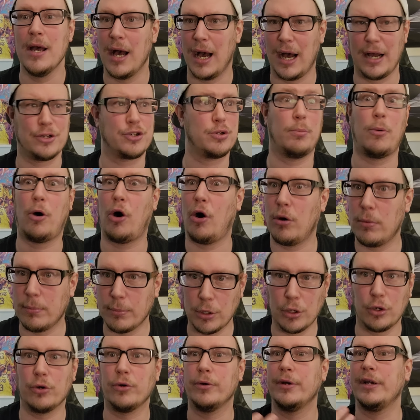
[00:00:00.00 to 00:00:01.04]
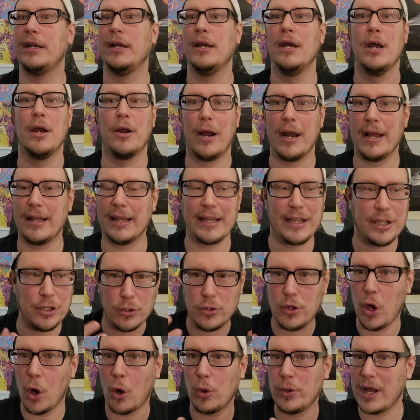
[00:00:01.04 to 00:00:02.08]
Uh, Jamal Murray, right? Like you
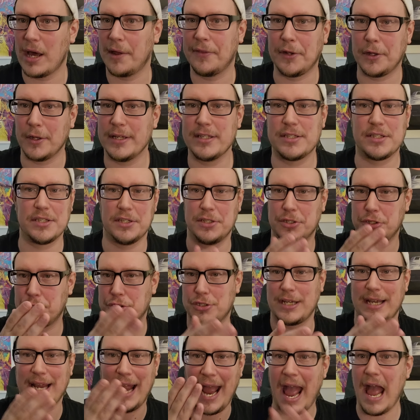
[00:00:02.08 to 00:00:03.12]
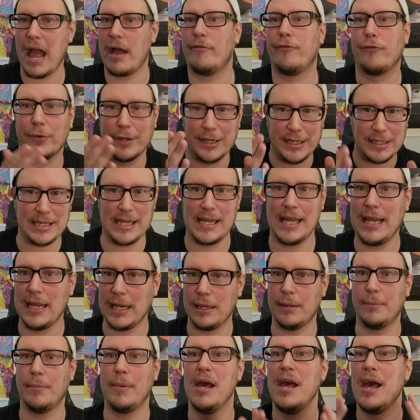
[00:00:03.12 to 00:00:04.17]
go down the list and it's just like every
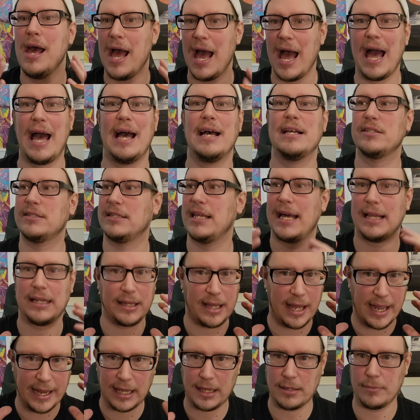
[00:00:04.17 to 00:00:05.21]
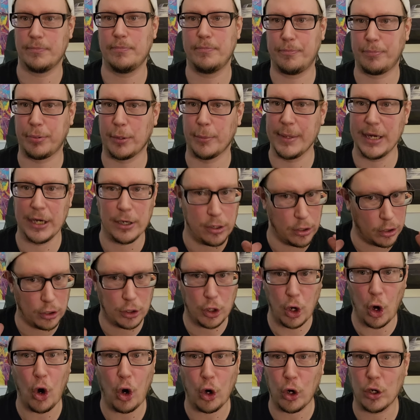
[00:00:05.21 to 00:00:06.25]
team has that, like, premier
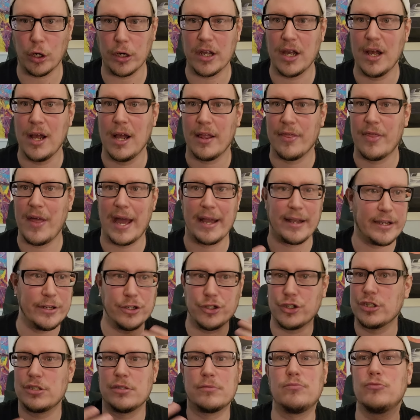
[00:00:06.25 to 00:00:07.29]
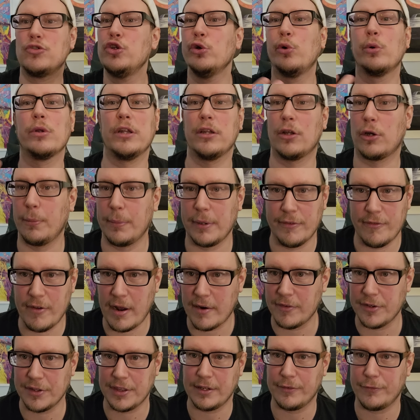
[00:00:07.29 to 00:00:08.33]
guard that can just do a little bit of
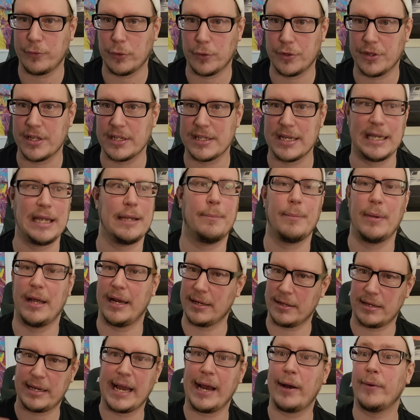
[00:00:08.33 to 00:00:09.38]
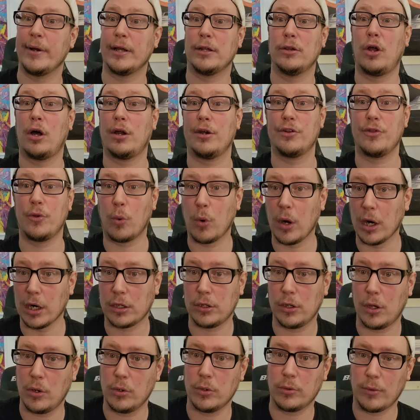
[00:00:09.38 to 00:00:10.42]
everything for the team and carry a lot of the
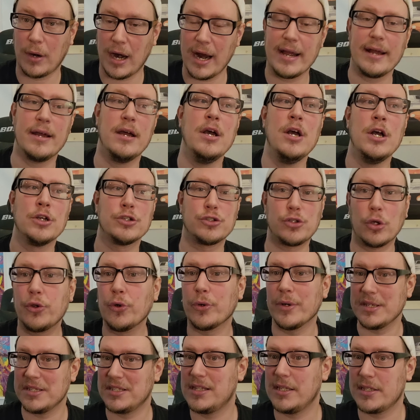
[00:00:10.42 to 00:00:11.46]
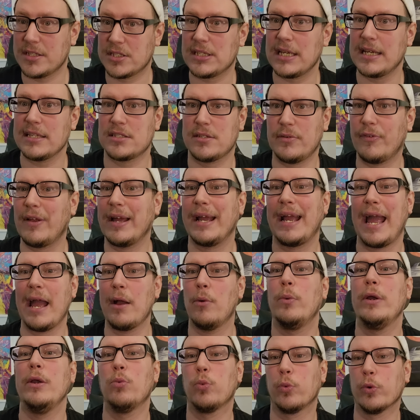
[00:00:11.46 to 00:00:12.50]
workload, right? So there is this sense of like, hey,
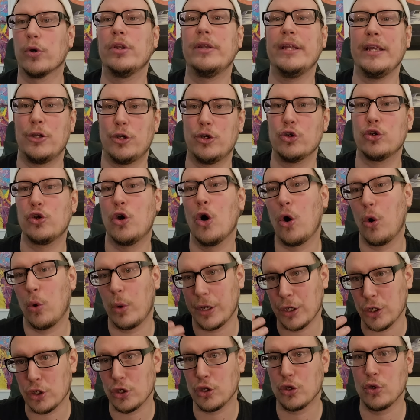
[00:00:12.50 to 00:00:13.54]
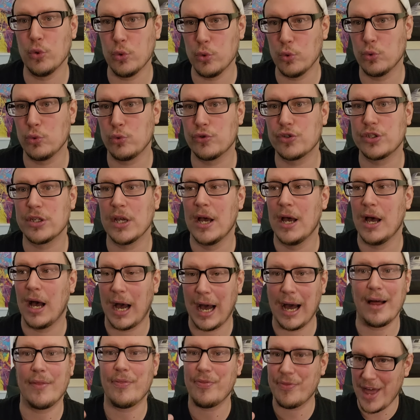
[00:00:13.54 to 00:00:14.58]
we really could go and use
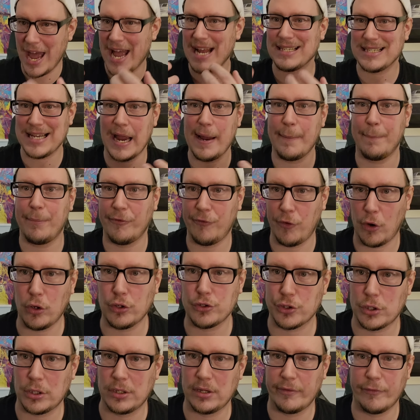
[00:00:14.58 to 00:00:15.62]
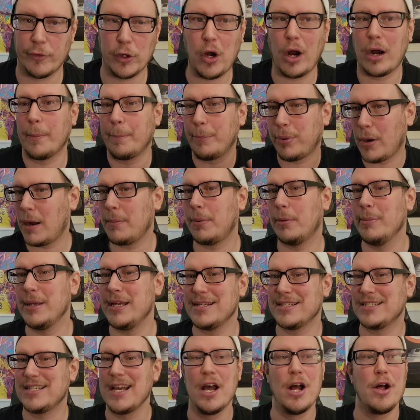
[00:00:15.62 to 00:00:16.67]
uh, that type of all star level guard. Problem
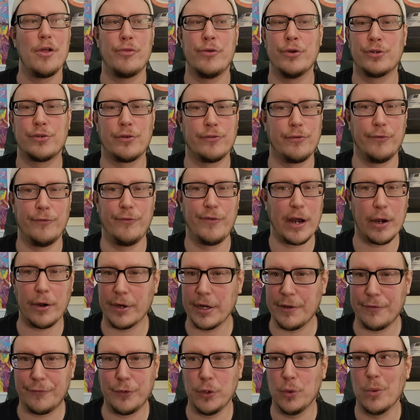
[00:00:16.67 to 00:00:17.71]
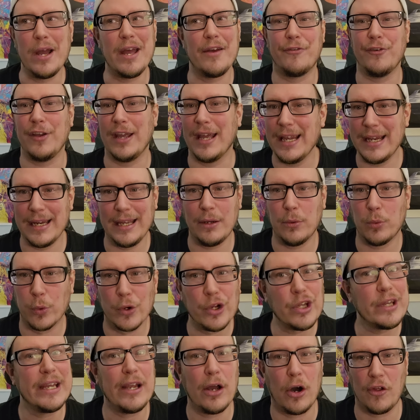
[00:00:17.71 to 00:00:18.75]
is, there's very few, if any,
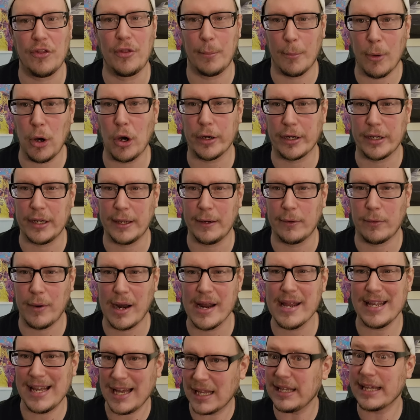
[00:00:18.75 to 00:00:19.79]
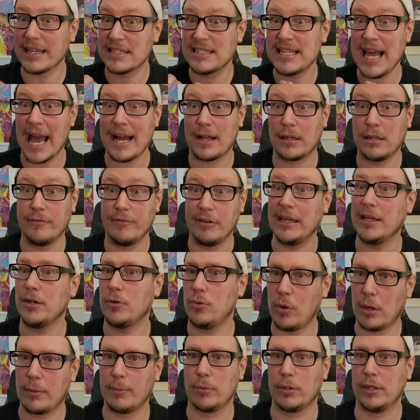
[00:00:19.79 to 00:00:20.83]
really on the market, right? You got like Zach LaVine,
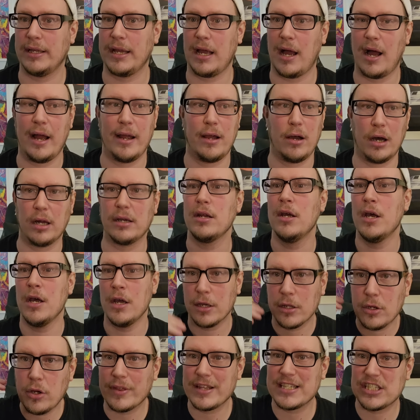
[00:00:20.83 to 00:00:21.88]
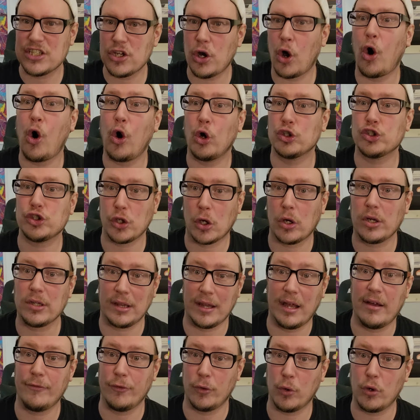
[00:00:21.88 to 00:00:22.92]
who I'm really high on. You know, that's an all star
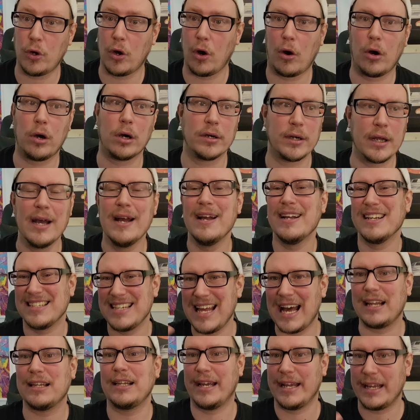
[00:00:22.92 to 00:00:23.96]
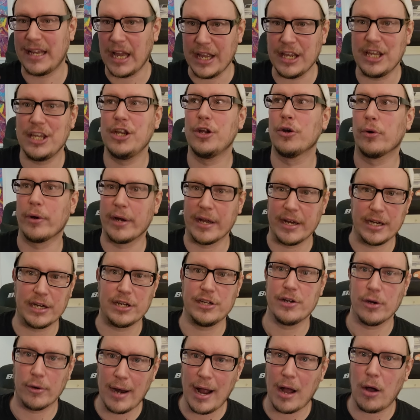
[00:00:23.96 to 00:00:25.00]
level guard, not like a year in and
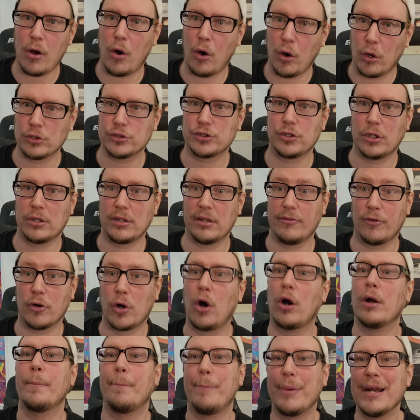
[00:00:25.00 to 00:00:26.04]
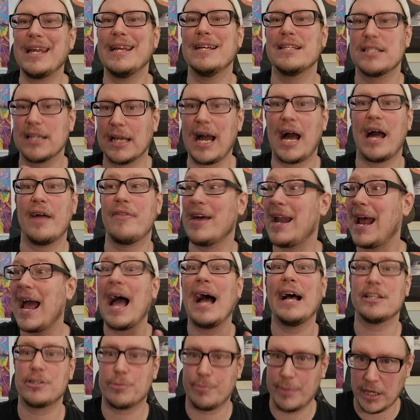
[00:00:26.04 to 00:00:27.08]
year out all star level guard, but he is a guy that
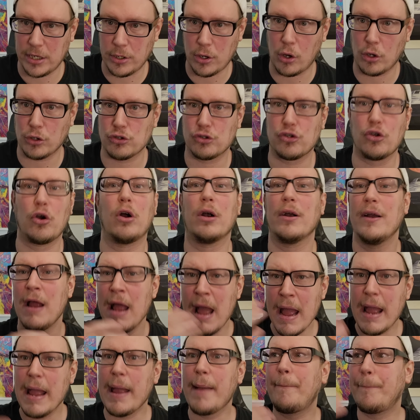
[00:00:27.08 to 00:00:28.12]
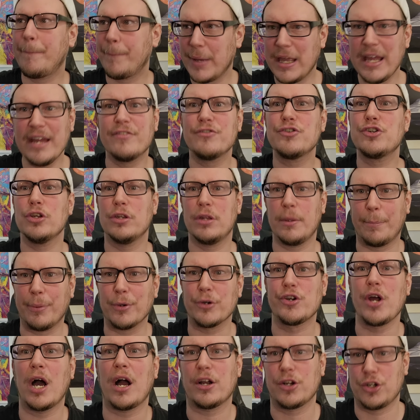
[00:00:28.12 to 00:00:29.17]
has been an all star. He gives you the
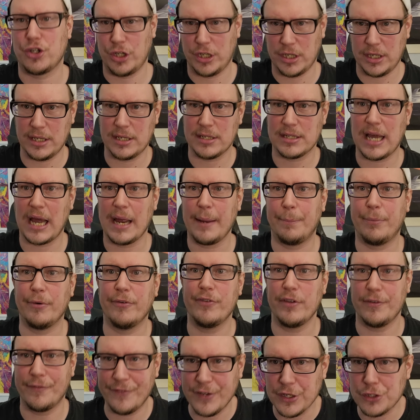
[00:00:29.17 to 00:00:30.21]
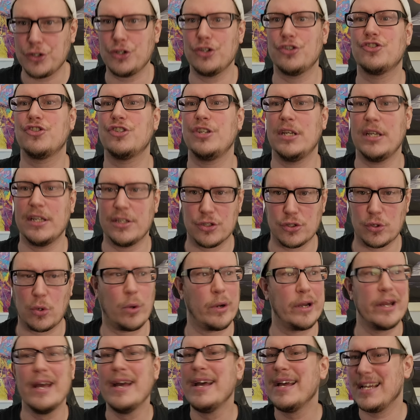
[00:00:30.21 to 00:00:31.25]
production and type of efficiency and
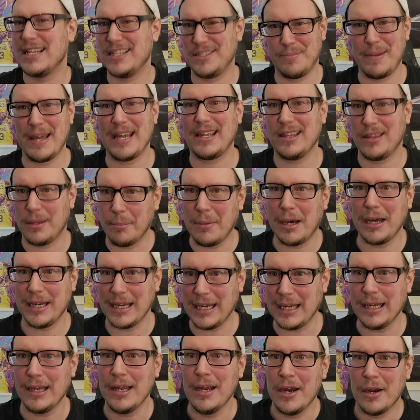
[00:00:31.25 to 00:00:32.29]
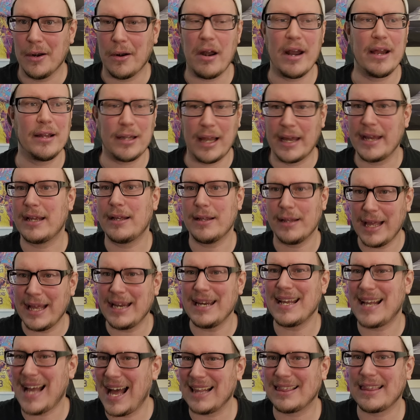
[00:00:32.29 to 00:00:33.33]
scoring. He's making the money, right? Like, and
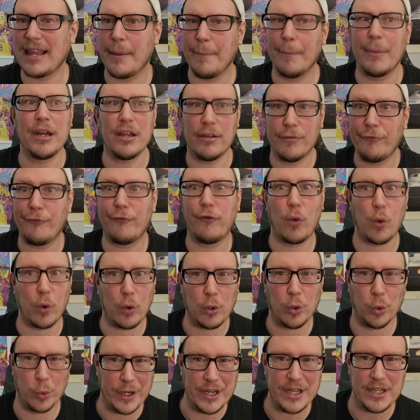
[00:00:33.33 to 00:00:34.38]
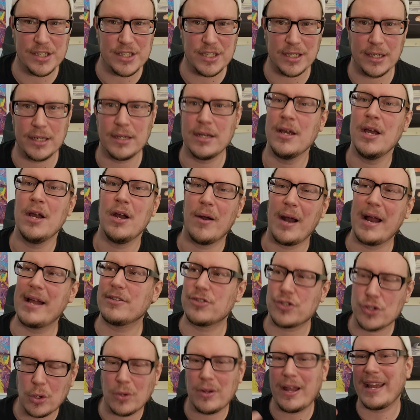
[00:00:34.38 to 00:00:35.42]
he got that money for a reason,
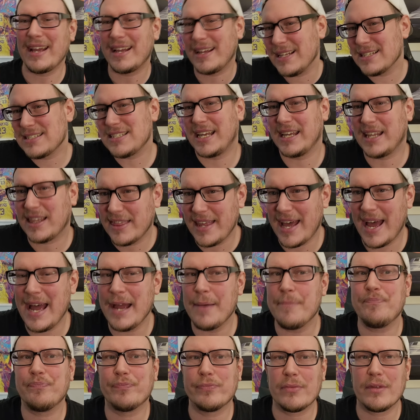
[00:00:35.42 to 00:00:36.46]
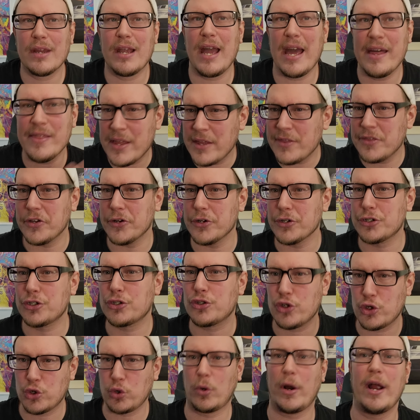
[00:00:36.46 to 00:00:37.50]
right? So so like it's like that. And then there's
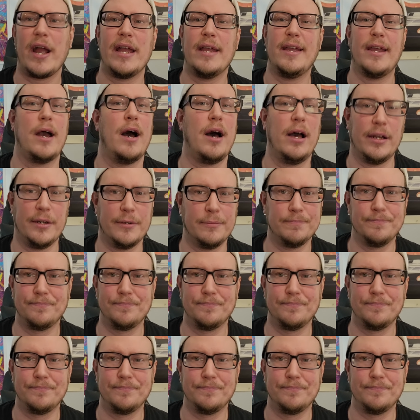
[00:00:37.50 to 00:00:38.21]
Trae Young,